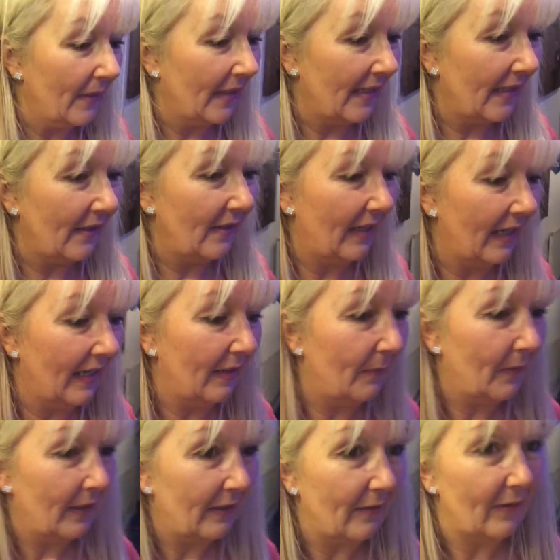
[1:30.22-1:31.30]
So yeah,
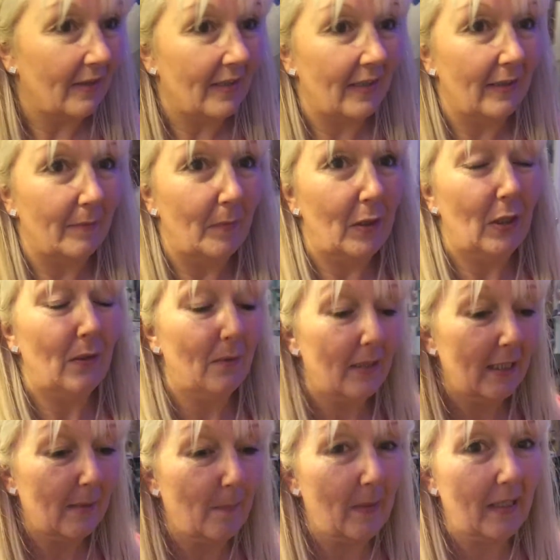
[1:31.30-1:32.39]
what else? Um,
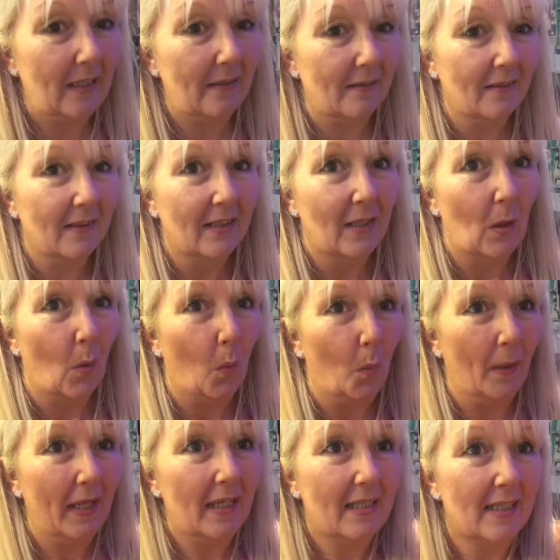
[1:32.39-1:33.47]
uni's been
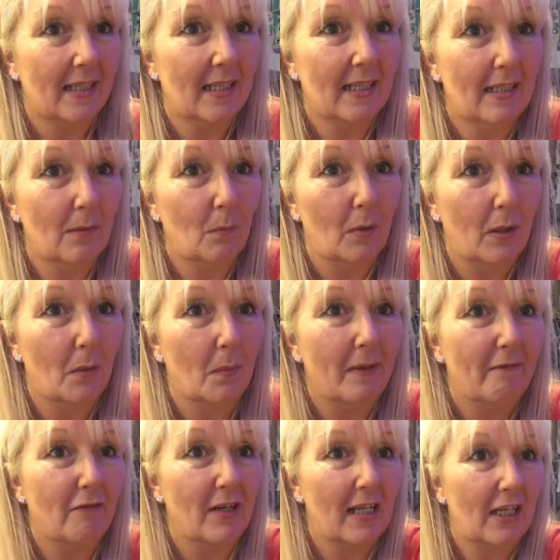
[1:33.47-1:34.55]
weird today. We all
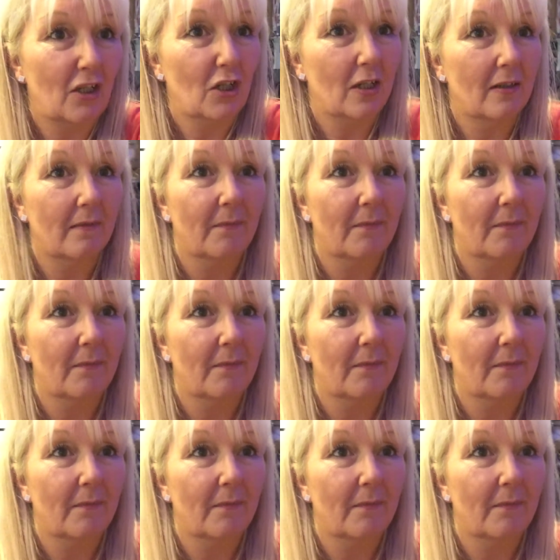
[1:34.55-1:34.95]
went for a lecture.